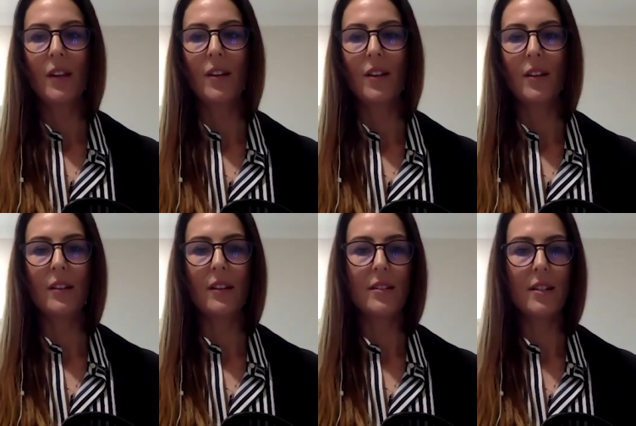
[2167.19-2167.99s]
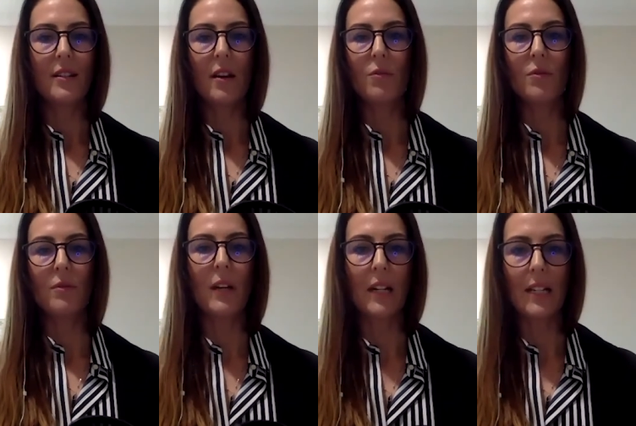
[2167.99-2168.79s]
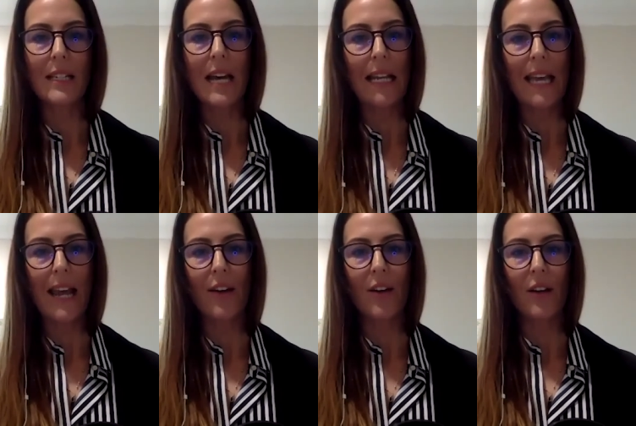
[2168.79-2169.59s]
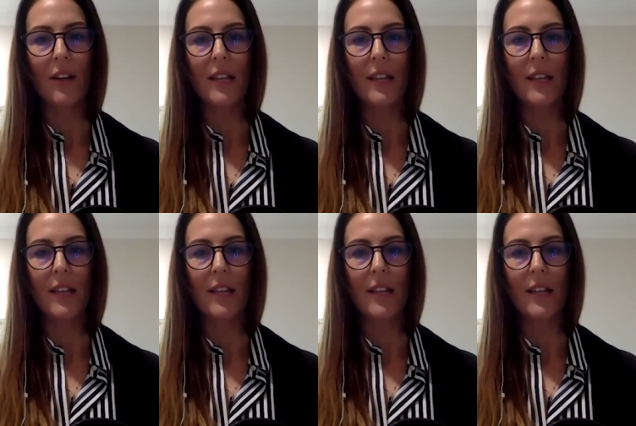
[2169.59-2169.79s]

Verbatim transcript: you know, and just, oh, well, we're going to start a keto.